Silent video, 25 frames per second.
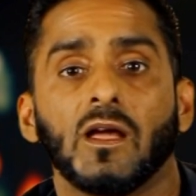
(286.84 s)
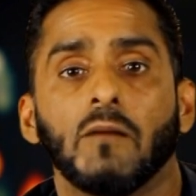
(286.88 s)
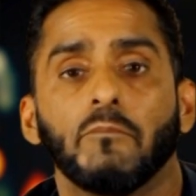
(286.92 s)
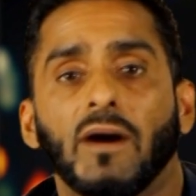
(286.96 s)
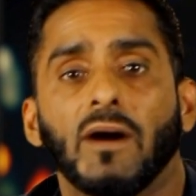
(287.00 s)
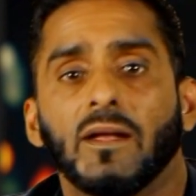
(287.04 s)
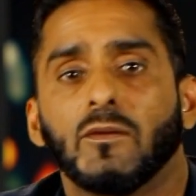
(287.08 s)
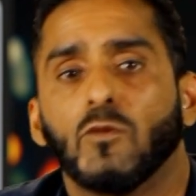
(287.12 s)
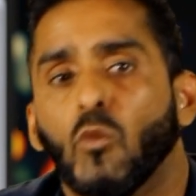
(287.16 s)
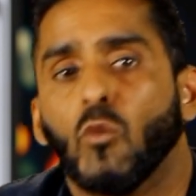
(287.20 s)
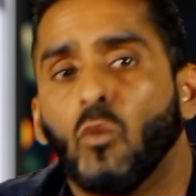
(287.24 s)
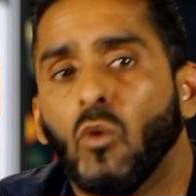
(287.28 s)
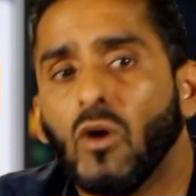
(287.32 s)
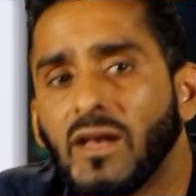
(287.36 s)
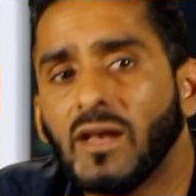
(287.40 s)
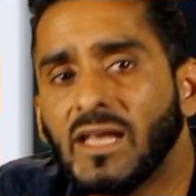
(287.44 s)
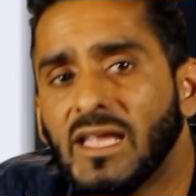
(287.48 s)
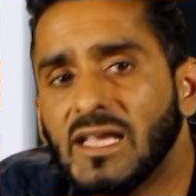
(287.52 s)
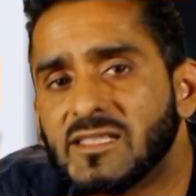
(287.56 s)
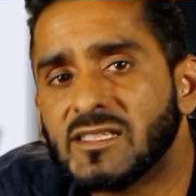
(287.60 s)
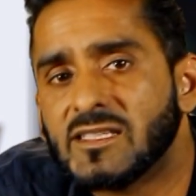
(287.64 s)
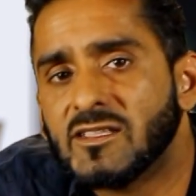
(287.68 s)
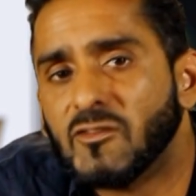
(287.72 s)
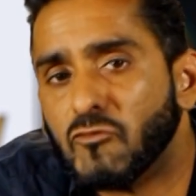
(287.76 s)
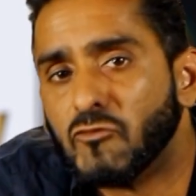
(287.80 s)
But
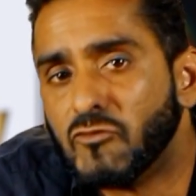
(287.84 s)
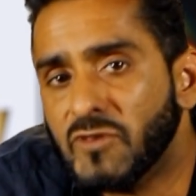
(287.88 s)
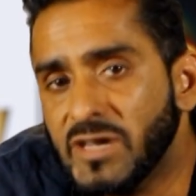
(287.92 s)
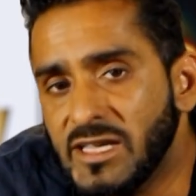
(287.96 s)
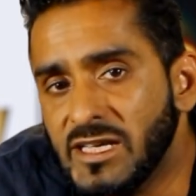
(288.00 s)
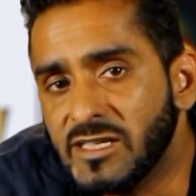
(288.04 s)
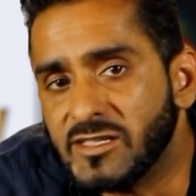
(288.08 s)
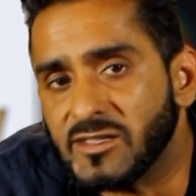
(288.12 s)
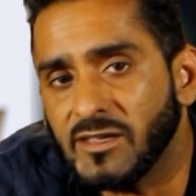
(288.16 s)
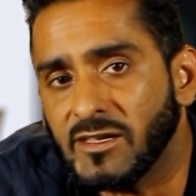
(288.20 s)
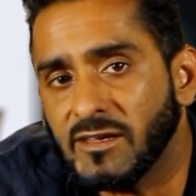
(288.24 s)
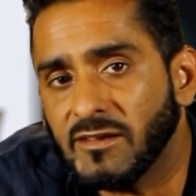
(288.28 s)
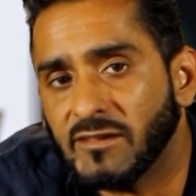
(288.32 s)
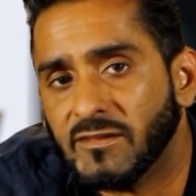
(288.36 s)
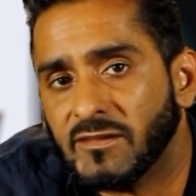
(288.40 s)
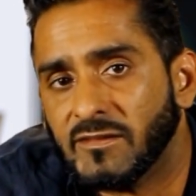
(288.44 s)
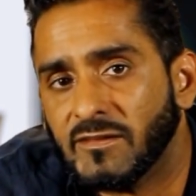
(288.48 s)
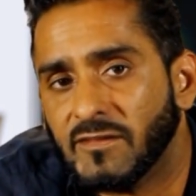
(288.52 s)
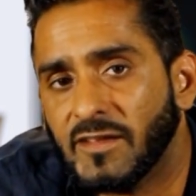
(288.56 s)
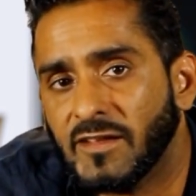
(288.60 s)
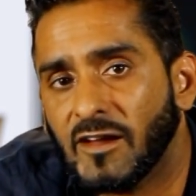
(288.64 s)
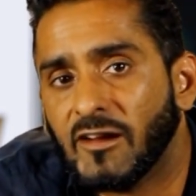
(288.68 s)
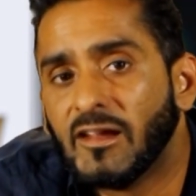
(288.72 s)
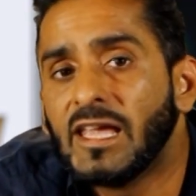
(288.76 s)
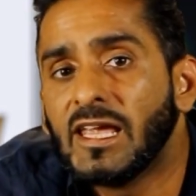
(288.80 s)
what is the reason
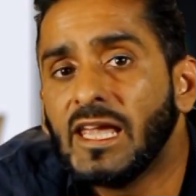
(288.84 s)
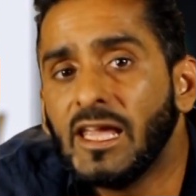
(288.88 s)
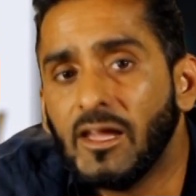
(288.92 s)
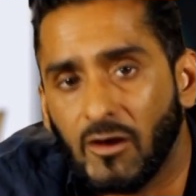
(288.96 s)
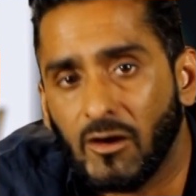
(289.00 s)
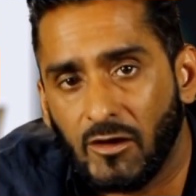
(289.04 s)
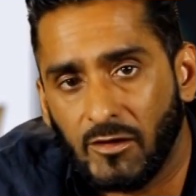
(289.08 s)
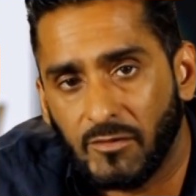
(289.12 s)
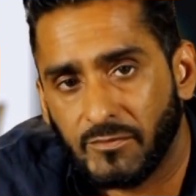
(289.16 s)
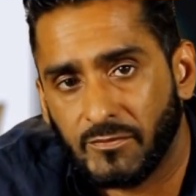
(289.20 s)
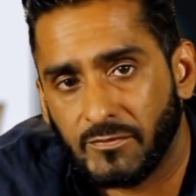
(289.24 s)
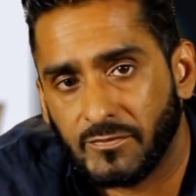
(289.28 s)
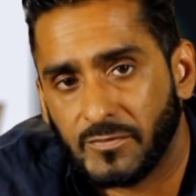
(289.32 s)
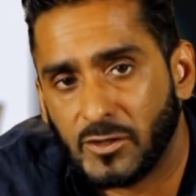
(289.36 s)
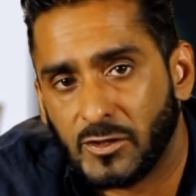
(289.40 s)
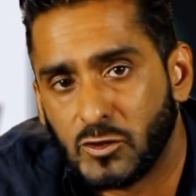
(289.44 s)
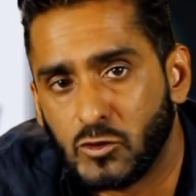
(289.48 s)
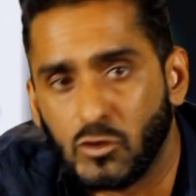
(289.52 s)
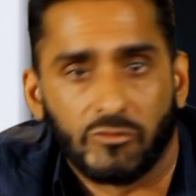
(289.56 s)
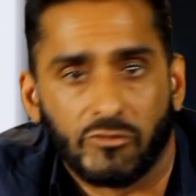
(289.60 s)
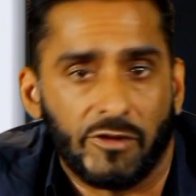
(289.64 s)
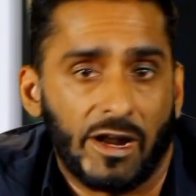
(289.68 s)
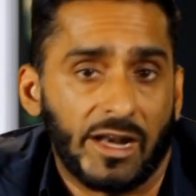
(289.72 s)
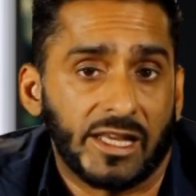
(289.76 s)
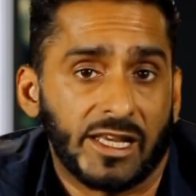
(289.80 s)
they're here?
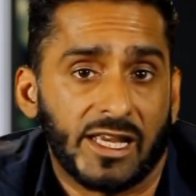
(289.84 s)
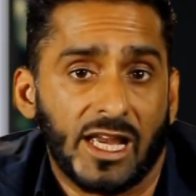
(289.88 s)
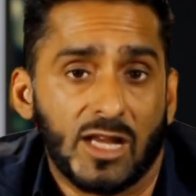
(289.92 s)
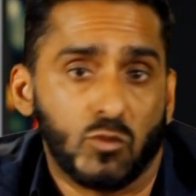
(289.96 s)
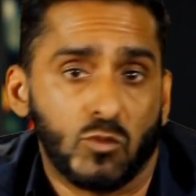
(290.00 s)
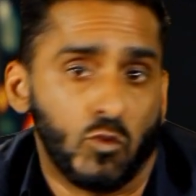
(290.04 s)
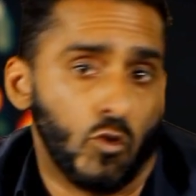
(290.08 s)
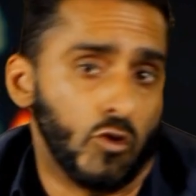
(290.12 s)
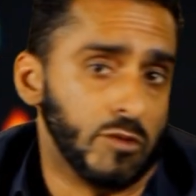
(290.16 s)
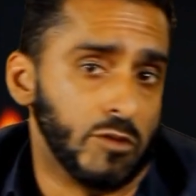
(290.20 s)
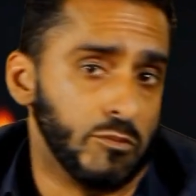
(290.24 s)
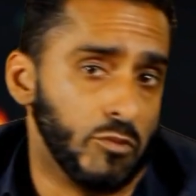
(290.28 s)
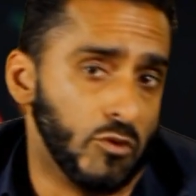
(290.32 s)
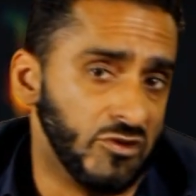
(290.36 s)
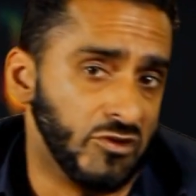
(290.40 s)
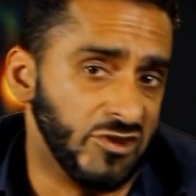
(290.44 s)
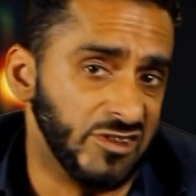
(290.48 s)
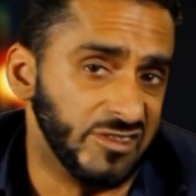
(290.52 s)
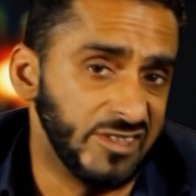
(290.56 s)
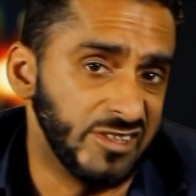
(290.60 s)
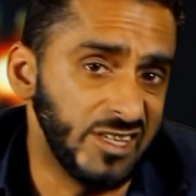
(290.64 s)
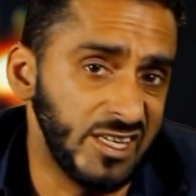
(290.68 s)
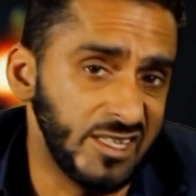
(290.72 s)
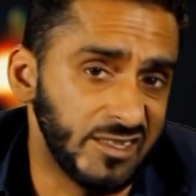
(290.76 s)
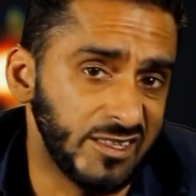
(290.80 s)
to eradicate waterborne
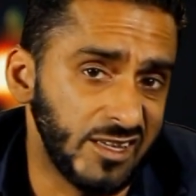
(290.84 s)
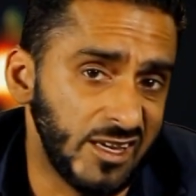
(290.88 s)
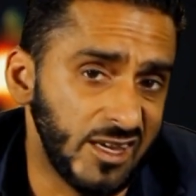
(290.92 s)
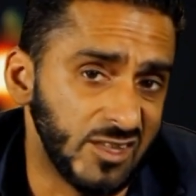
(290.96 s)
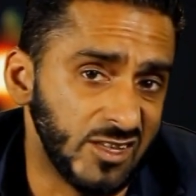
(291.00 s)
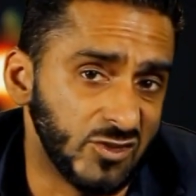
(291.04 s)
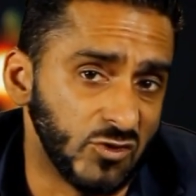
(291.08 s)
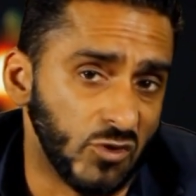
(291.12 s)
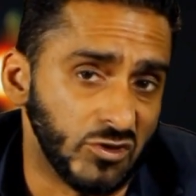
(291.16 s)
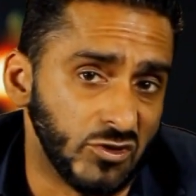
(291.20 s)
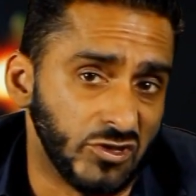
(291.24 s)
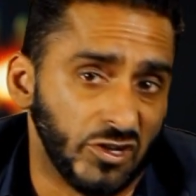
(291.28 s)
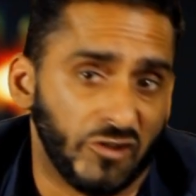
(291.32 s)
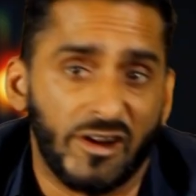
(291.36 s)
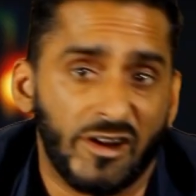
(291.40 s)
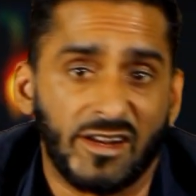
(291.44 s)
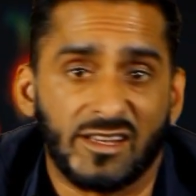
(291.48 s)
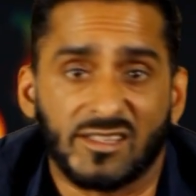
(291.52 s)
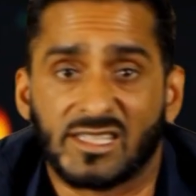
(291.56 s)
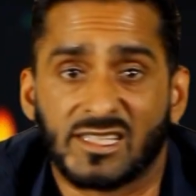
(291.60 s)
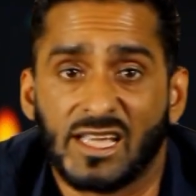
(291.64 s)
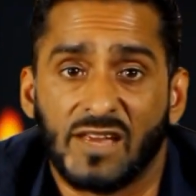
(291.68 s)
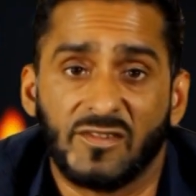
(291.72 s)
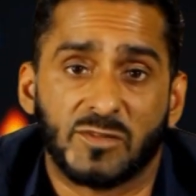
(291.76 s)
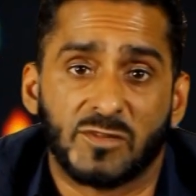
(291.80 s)
diseases or to create
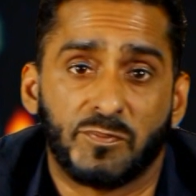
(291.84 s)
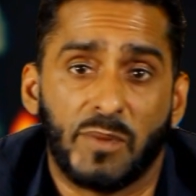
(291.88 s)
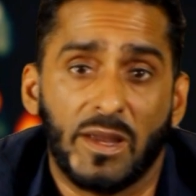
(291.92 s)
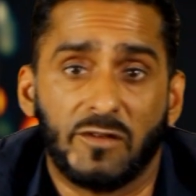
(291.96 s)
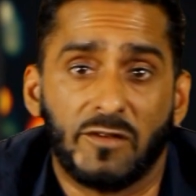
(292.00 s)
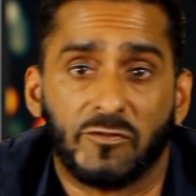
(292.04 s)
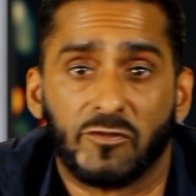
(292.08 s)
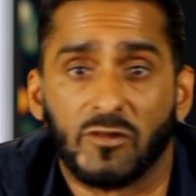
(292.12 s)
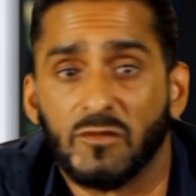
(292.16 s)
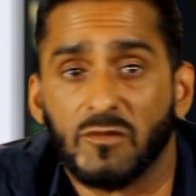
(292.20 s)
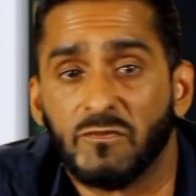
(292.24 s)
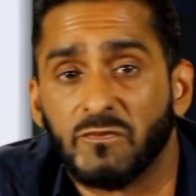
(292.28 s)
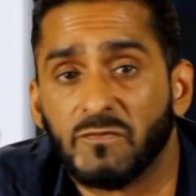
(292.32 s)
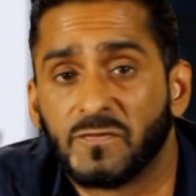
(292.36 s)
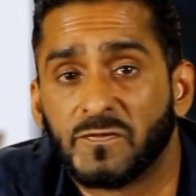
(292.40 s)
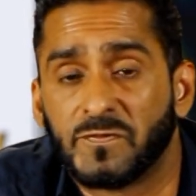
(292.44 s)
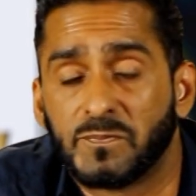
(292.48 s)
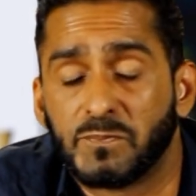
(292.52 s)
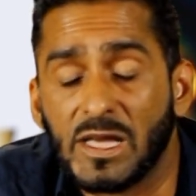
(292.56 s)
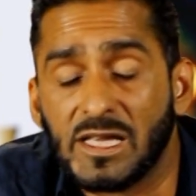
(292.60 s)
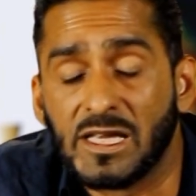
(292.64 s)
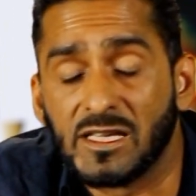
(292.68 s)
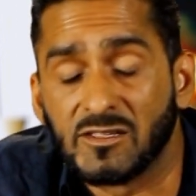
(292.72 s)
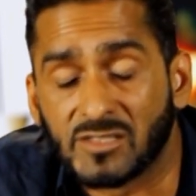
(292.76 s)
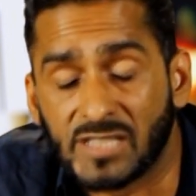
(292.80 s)
a safe space for
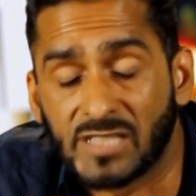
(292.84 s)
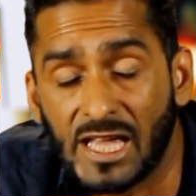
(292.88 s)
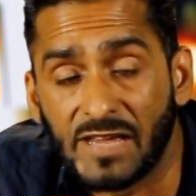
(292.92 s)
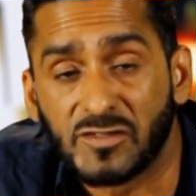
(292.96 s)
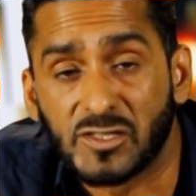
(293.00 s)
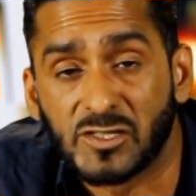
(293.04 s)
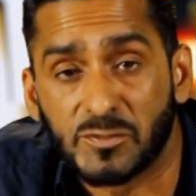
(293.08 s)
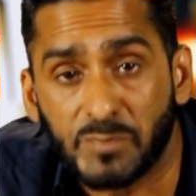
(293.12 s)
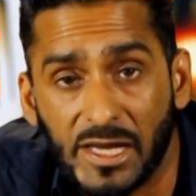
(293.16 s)
safe